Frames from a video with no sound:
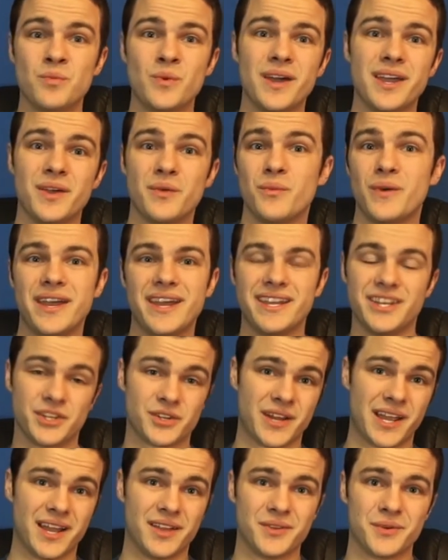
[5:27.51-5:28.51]
way, way in your
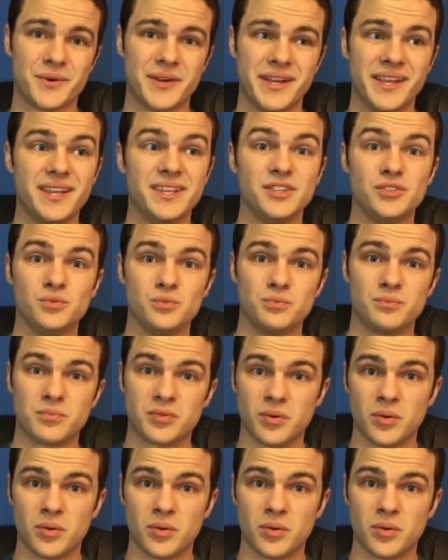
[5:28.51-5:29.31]
gallery and you